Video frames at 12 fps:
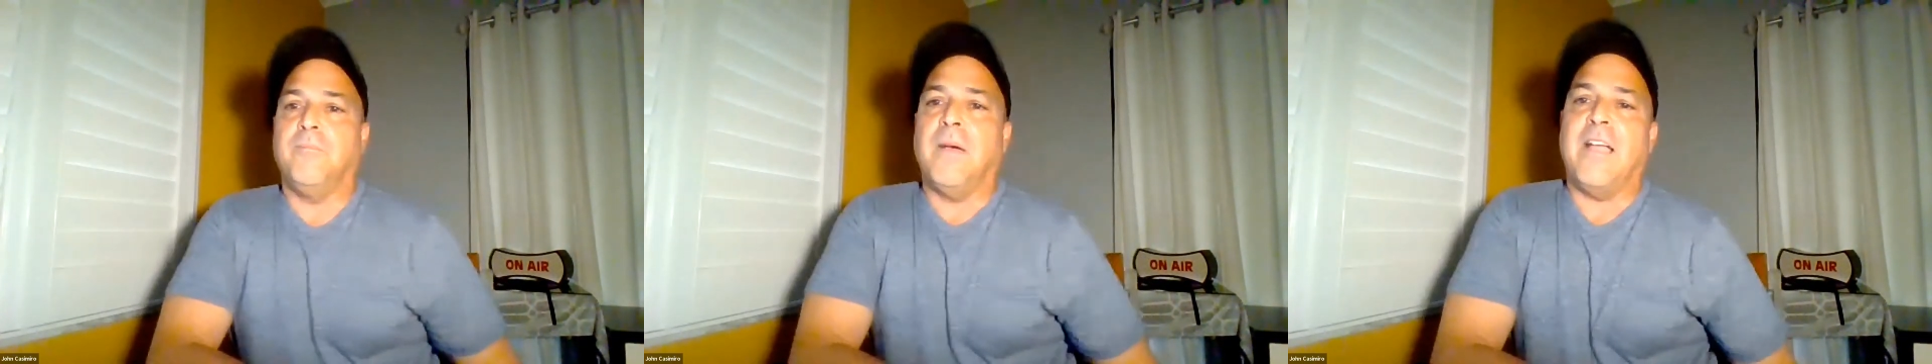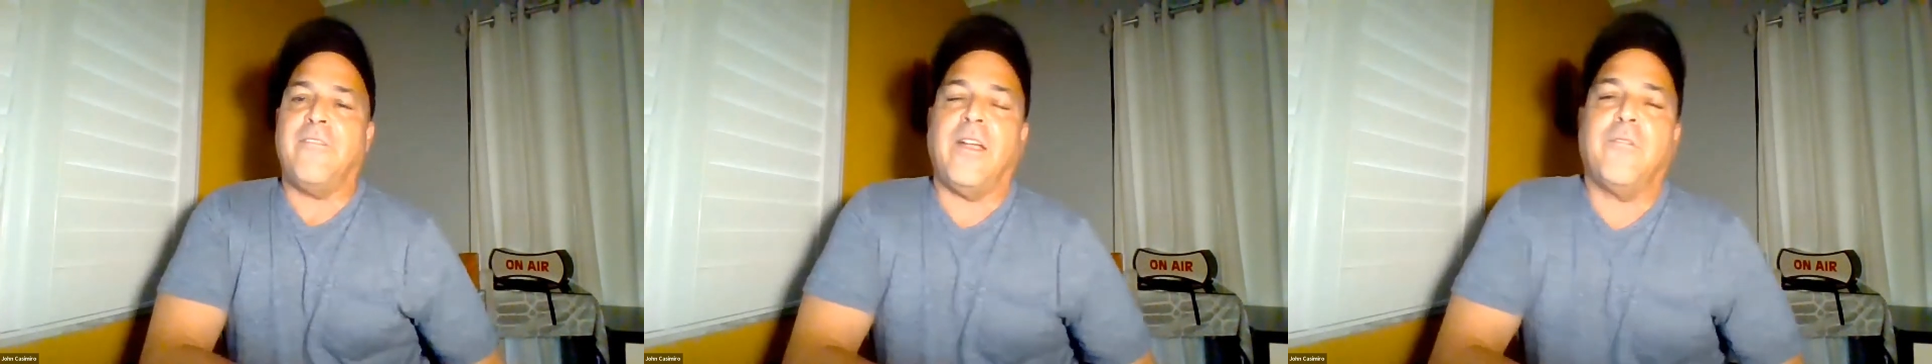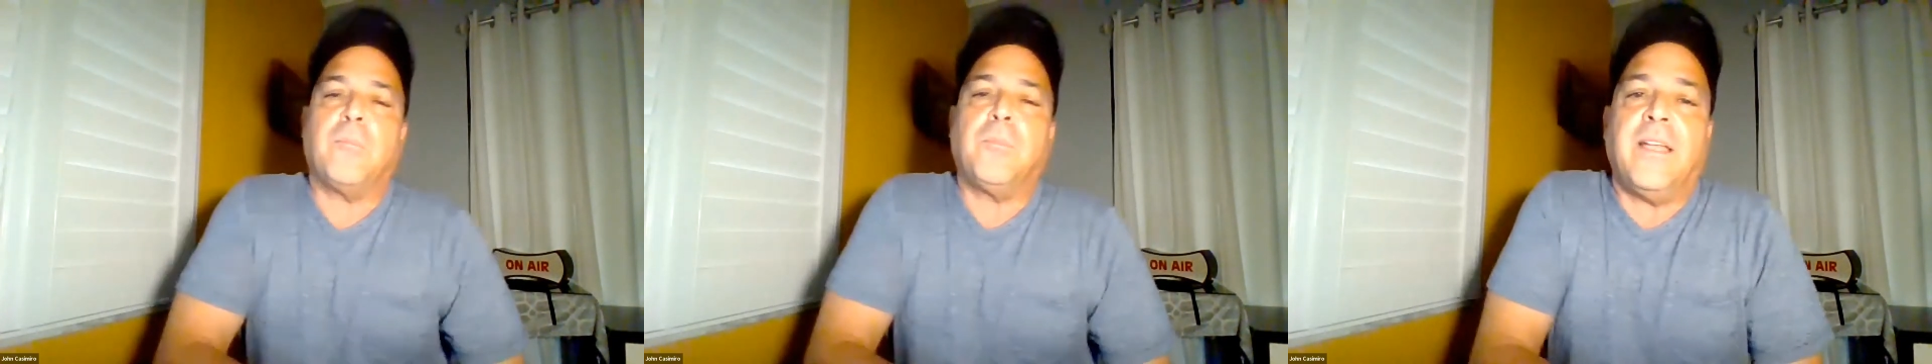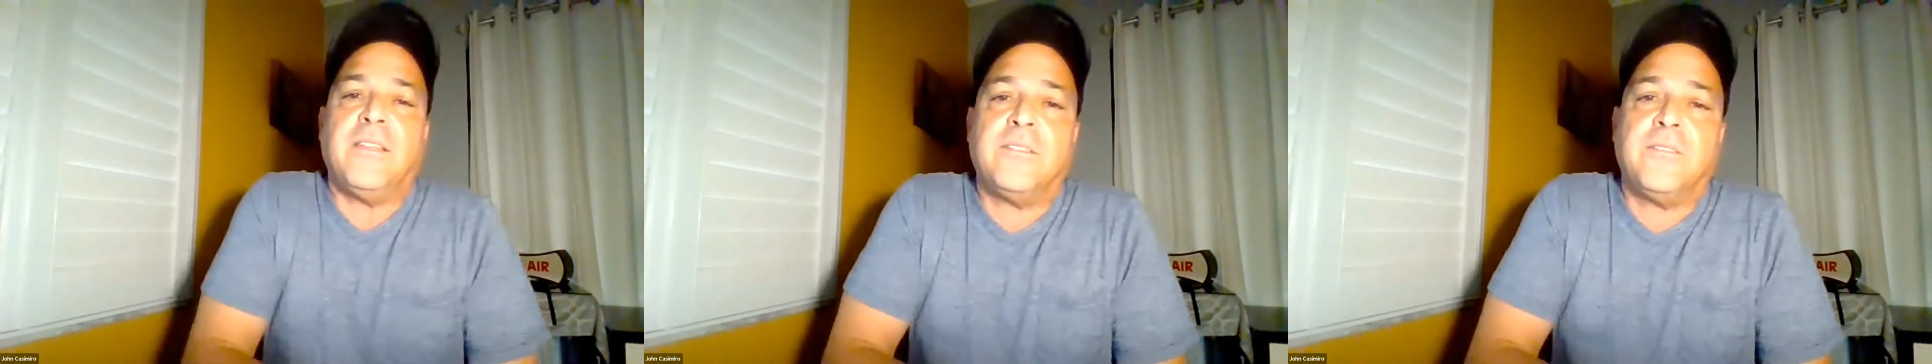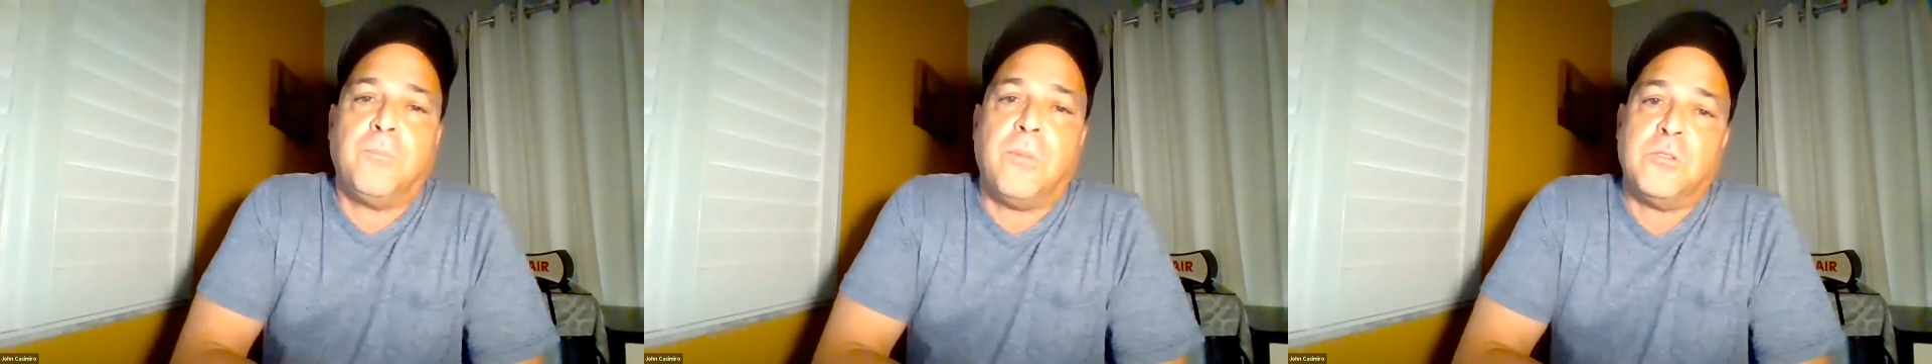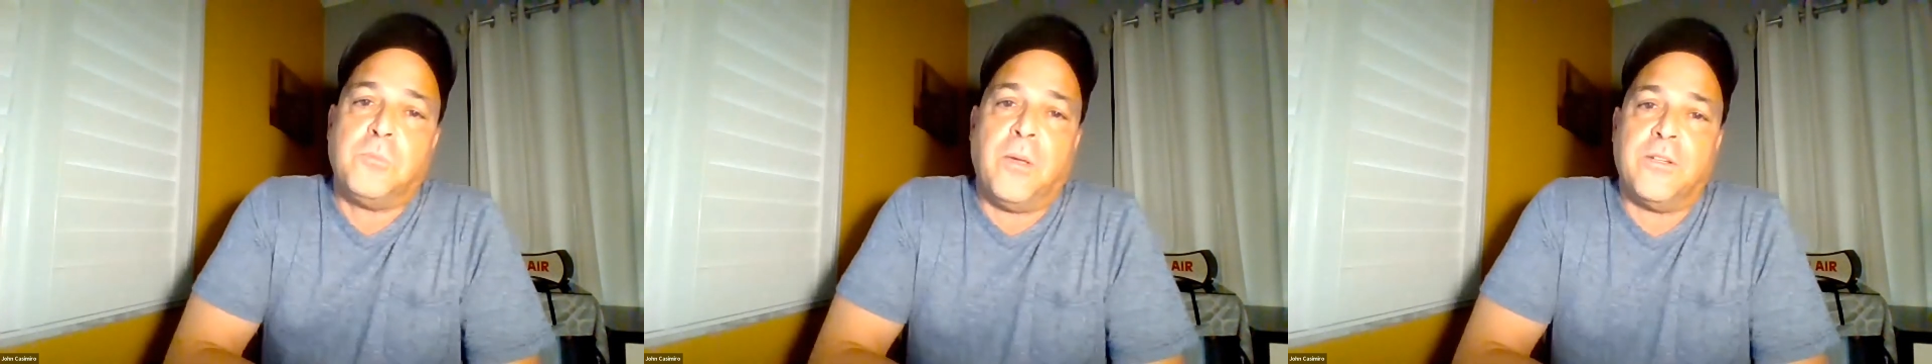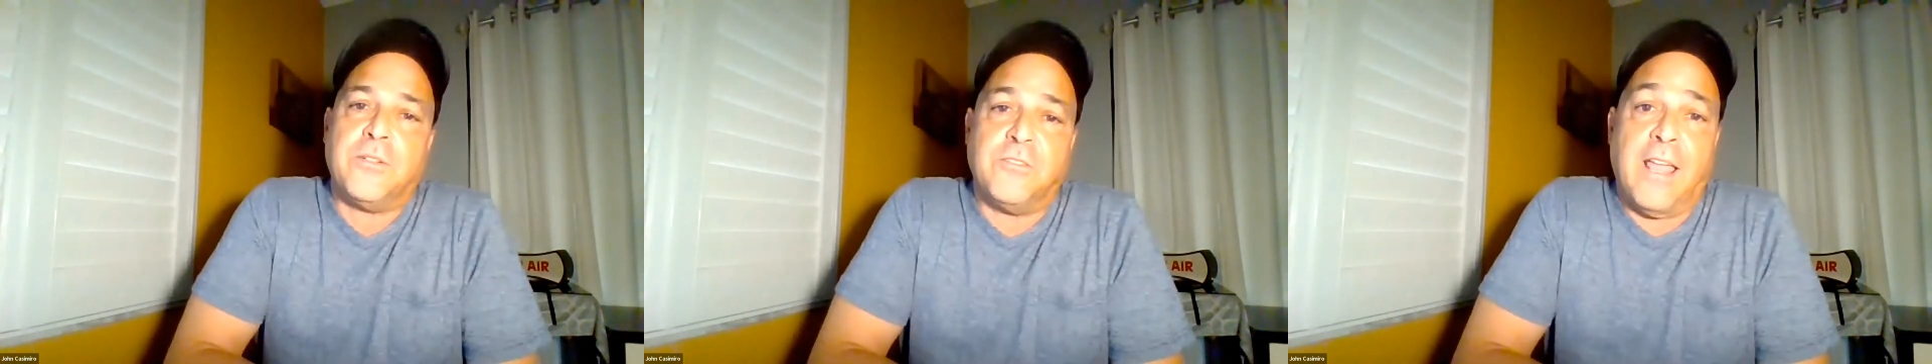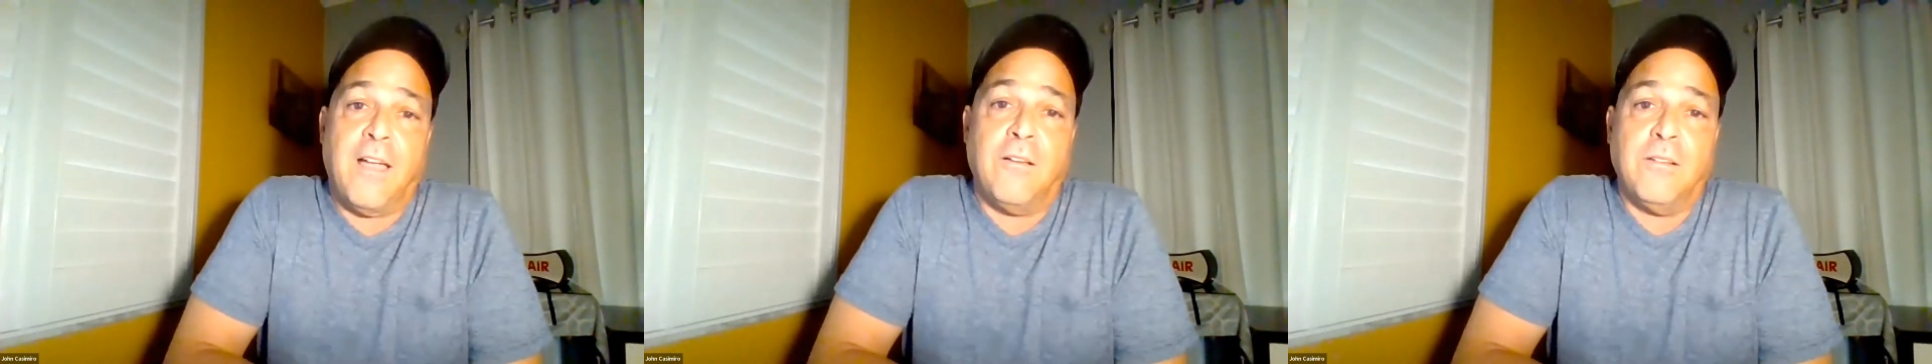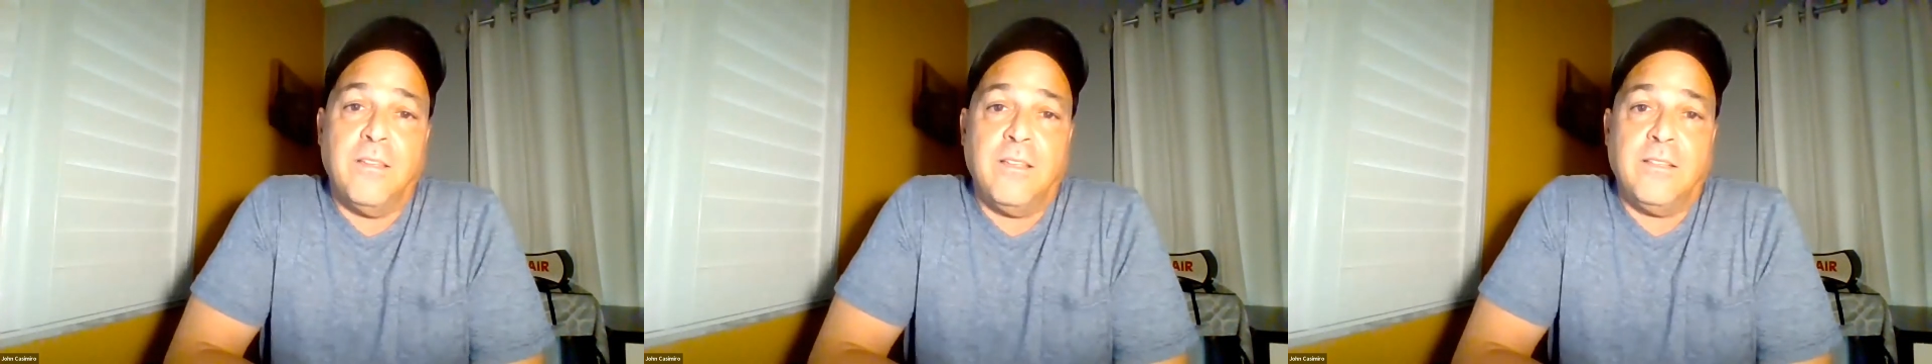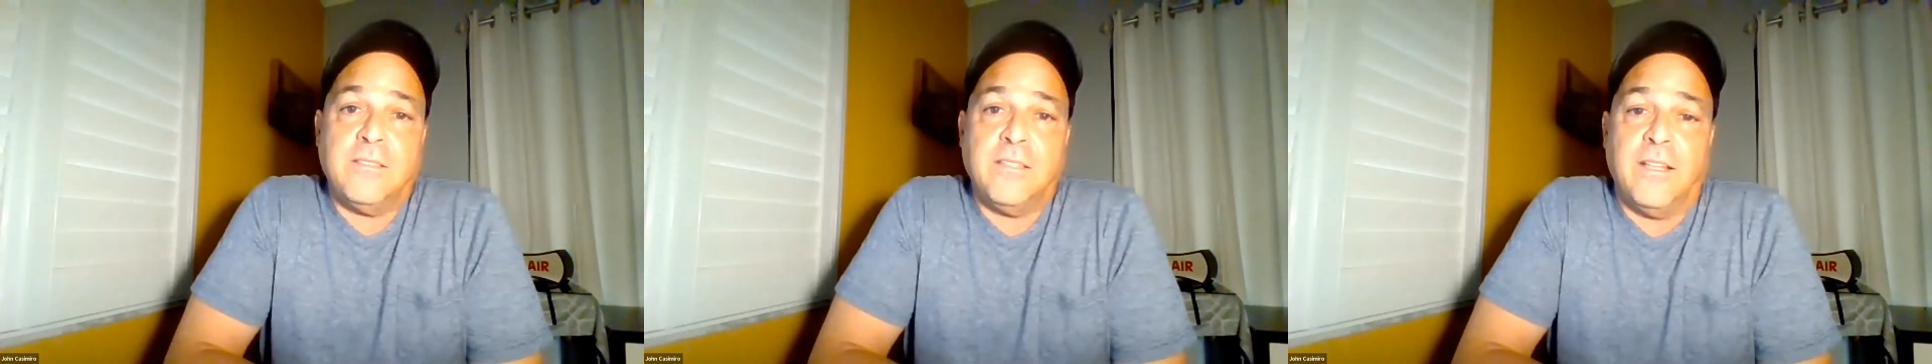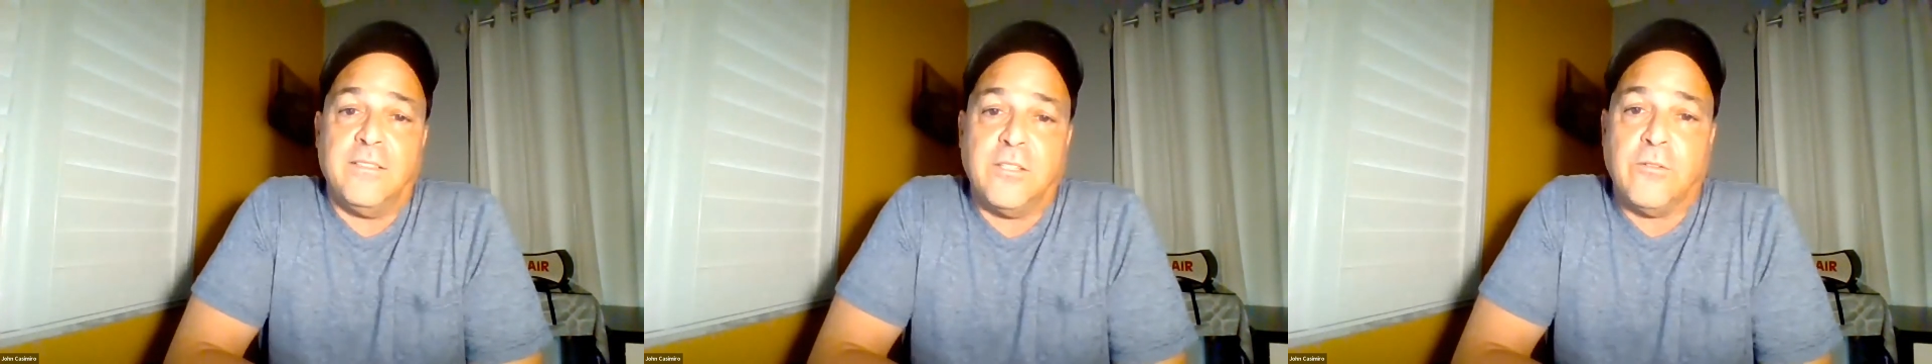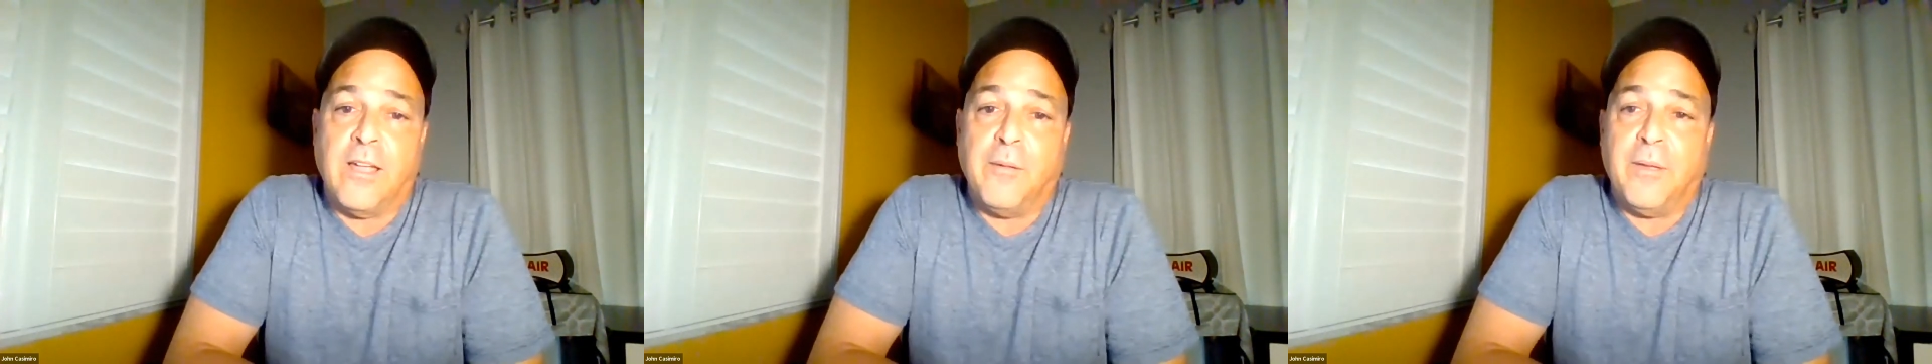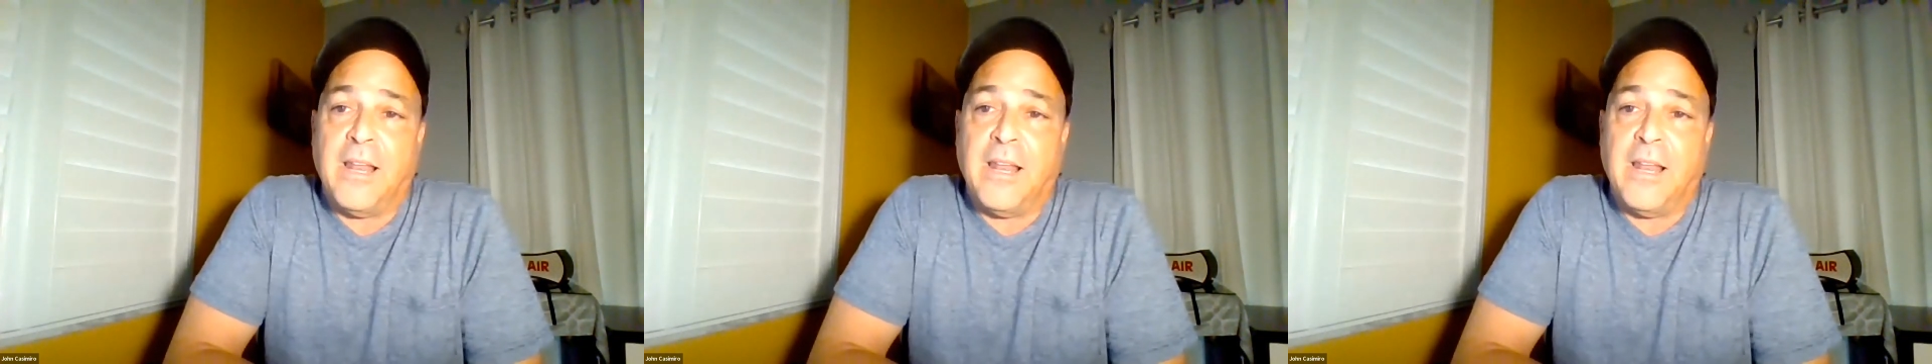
my favorite place to post pictures now is Instagram.